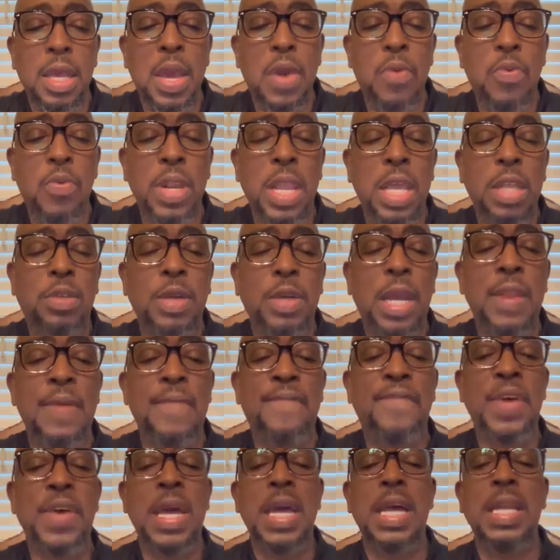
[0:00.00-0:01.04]
And when they try
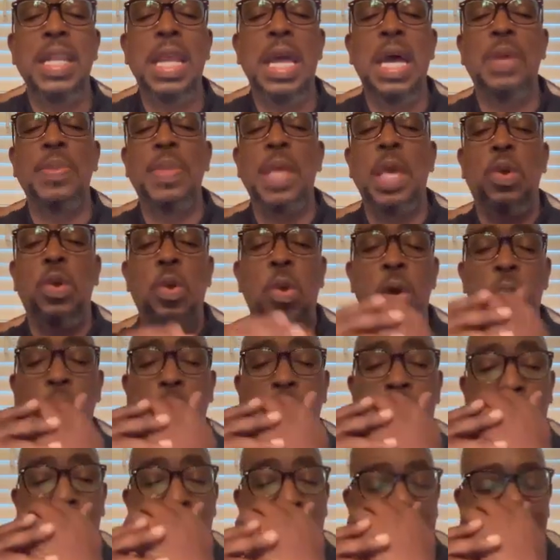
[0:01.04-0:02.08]
to find out, they're
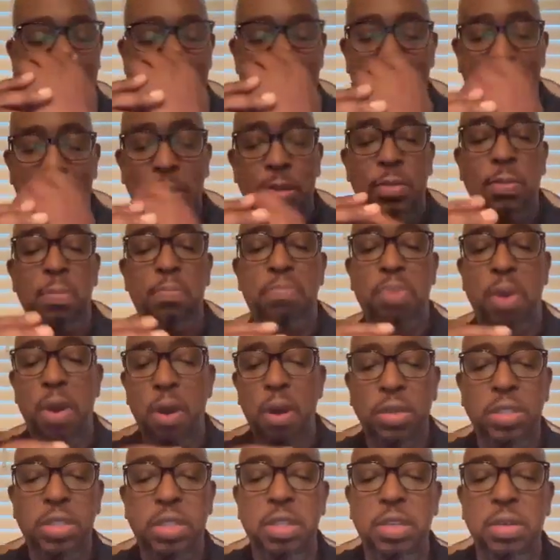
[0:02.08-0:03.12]
going to
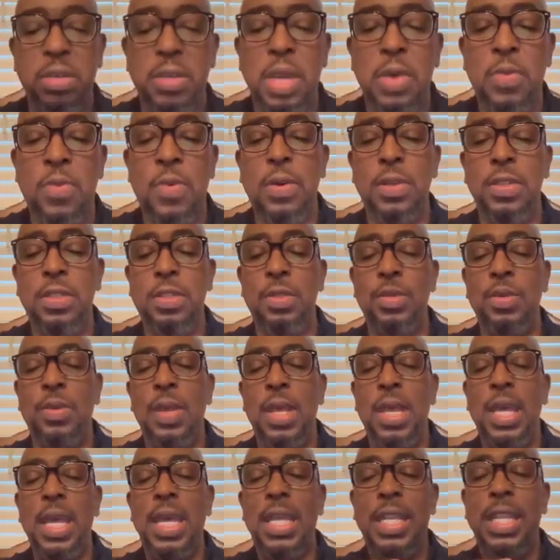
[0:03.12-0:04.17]
persecute. They want
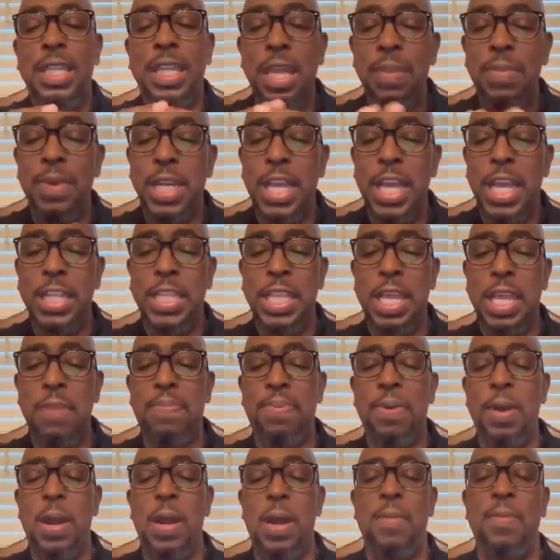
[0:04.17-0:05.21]
to eliminate
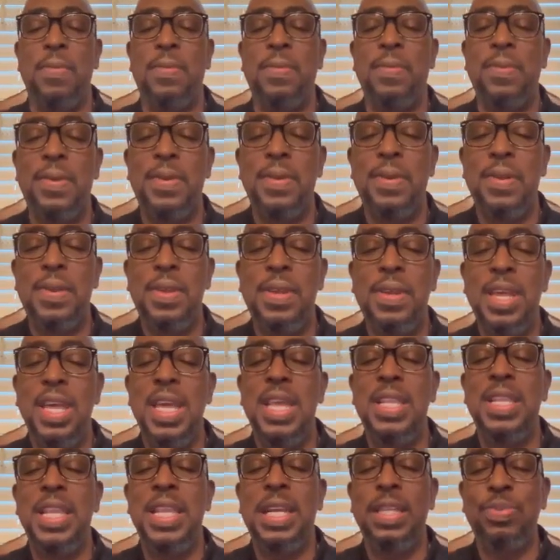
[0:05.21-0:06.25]
that problem.
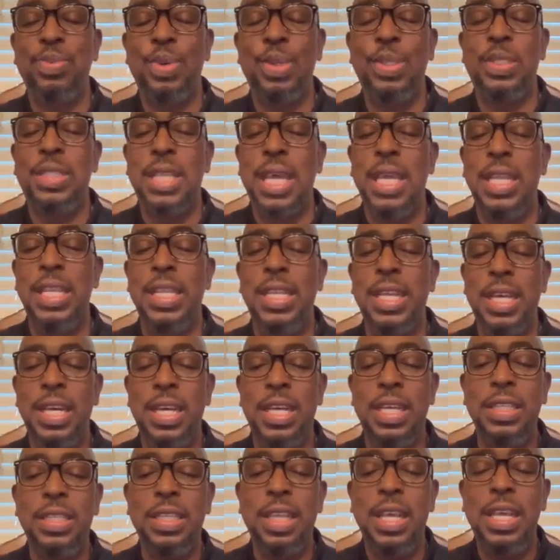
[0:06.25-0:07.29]
And that's what Satan
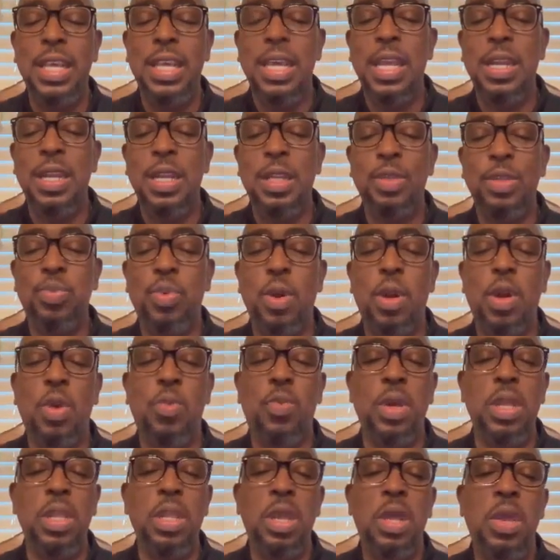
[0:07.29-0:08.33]
does in this
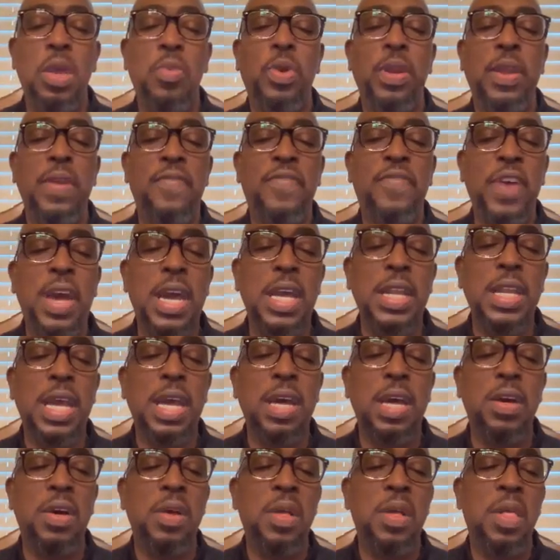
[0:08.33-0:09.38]
world. When when they find
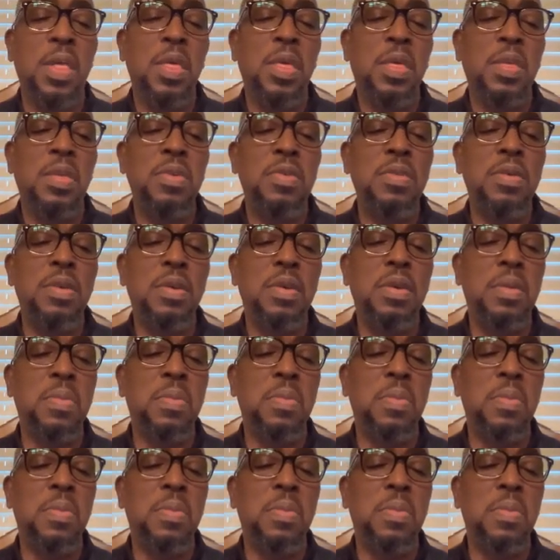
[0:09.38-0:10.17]
out you,